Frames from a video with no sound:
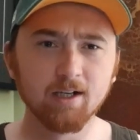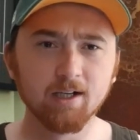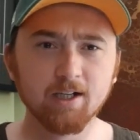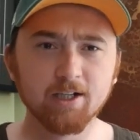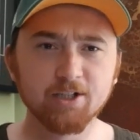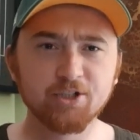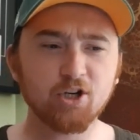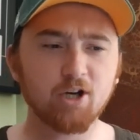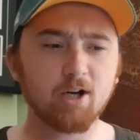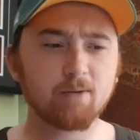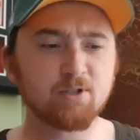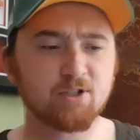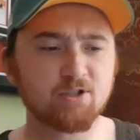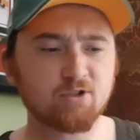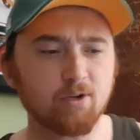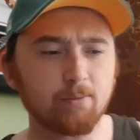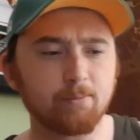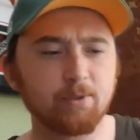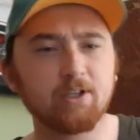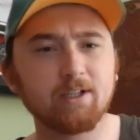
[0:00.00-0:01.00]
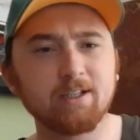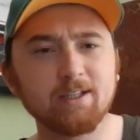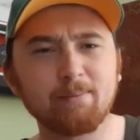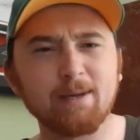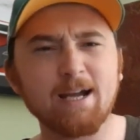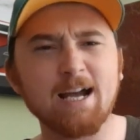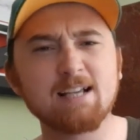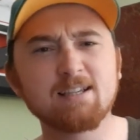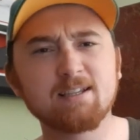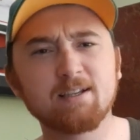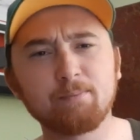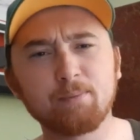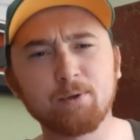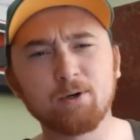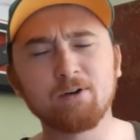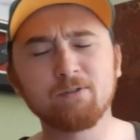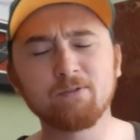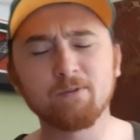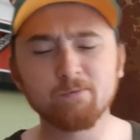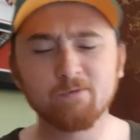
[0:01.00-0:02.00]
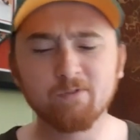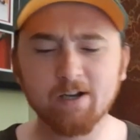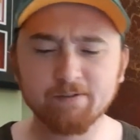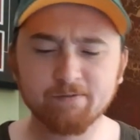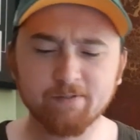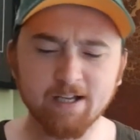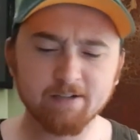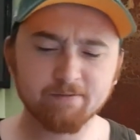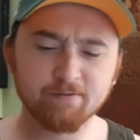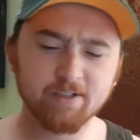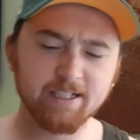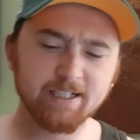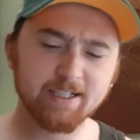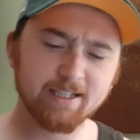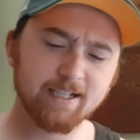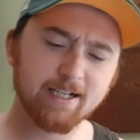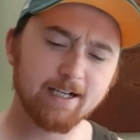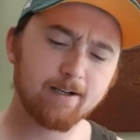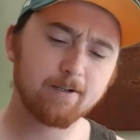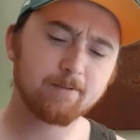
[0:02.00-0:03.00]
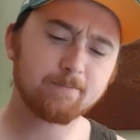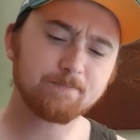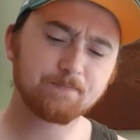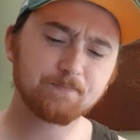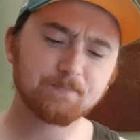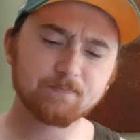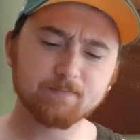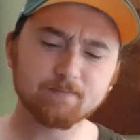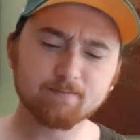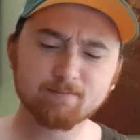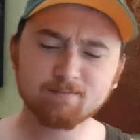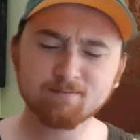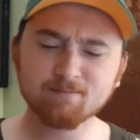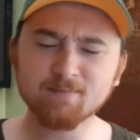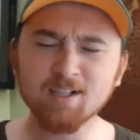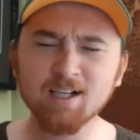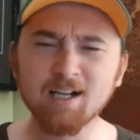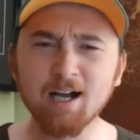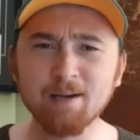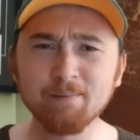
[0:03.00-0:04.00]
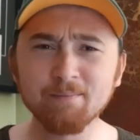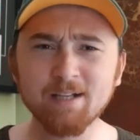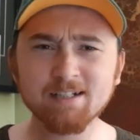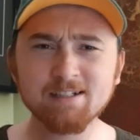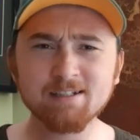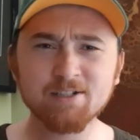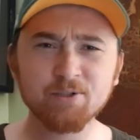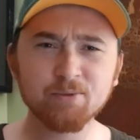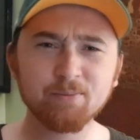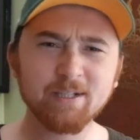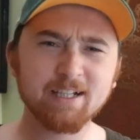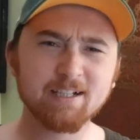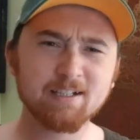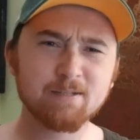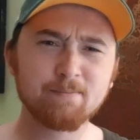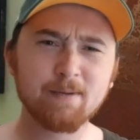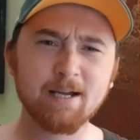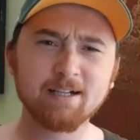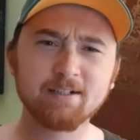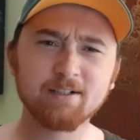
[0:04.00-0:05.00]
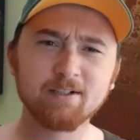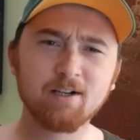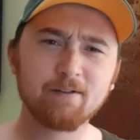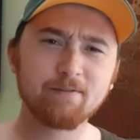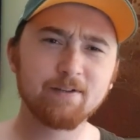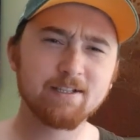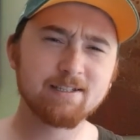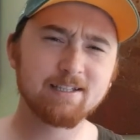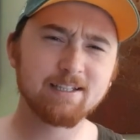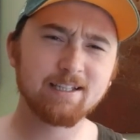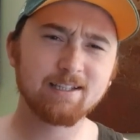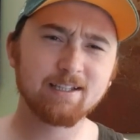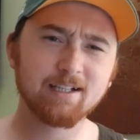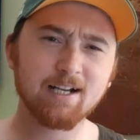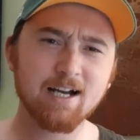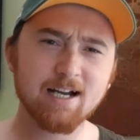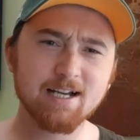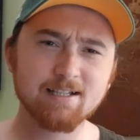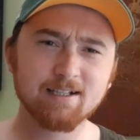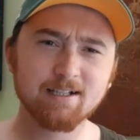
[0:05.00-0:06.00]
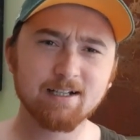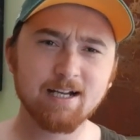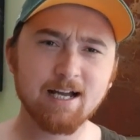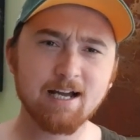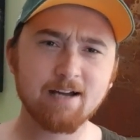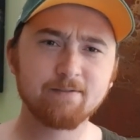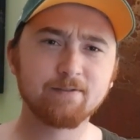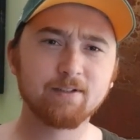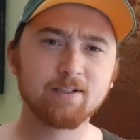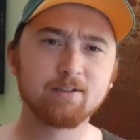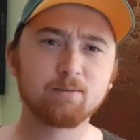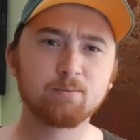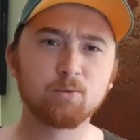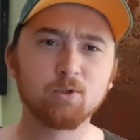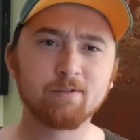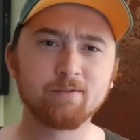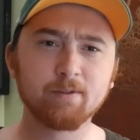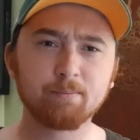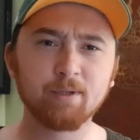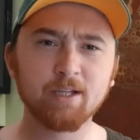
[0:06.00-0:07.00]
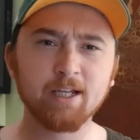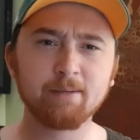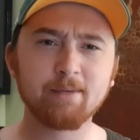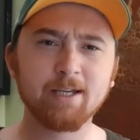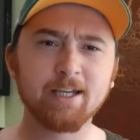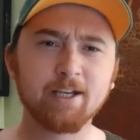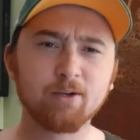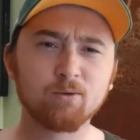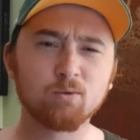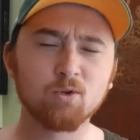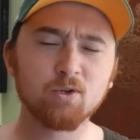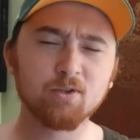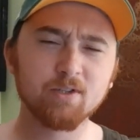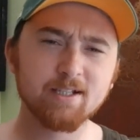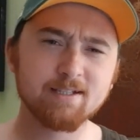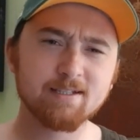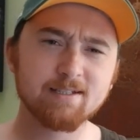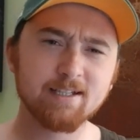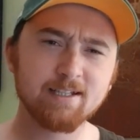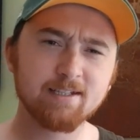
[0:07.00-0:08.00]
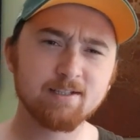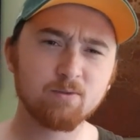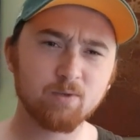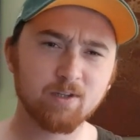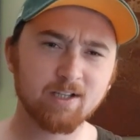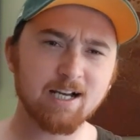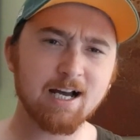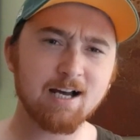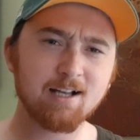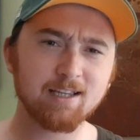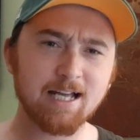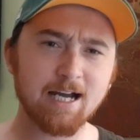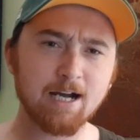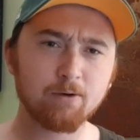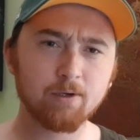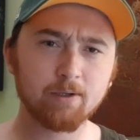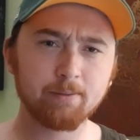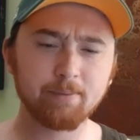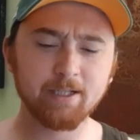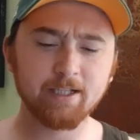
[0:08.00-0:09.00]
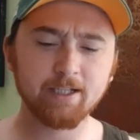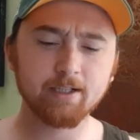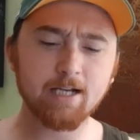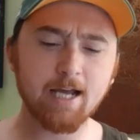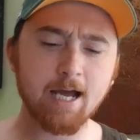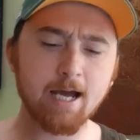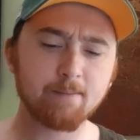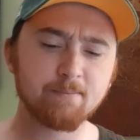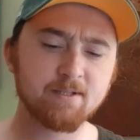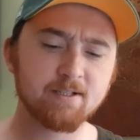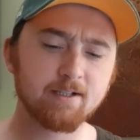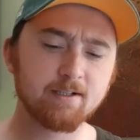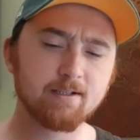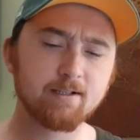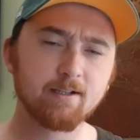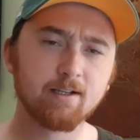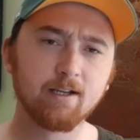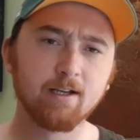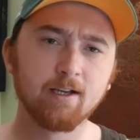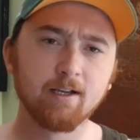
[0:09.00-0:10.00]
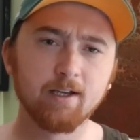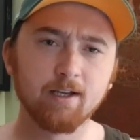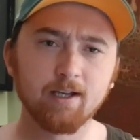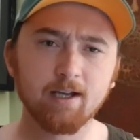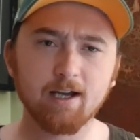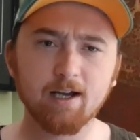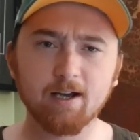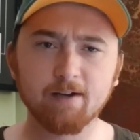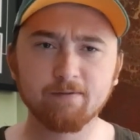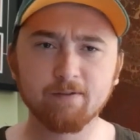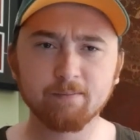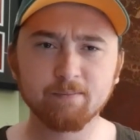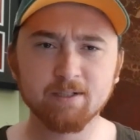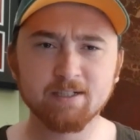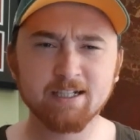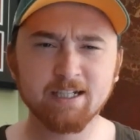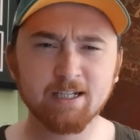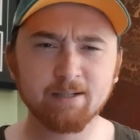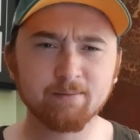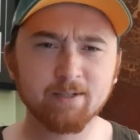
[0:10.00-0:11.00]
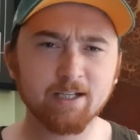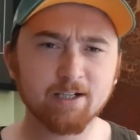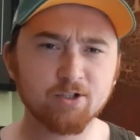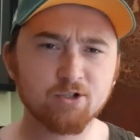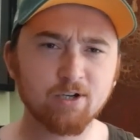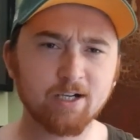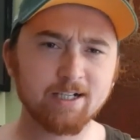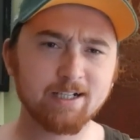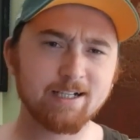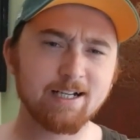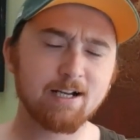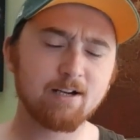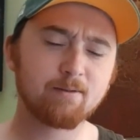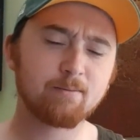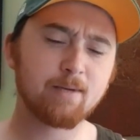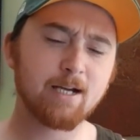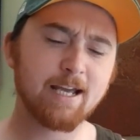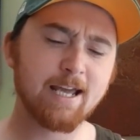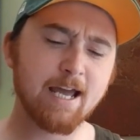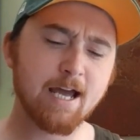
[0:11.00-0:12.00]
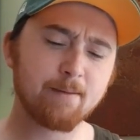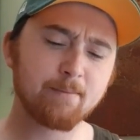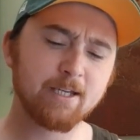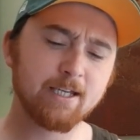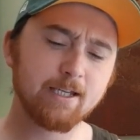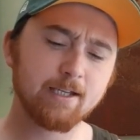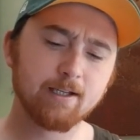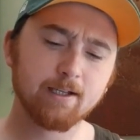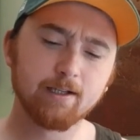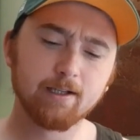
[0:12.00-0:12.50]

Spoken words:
job distributing the basketball from Fred Van Vliet there. That's to be expected. Obviously, the guy's going to have a little more of a playmaking role this season with Kyle Lowry being absent from the team, getting traded down to Miami.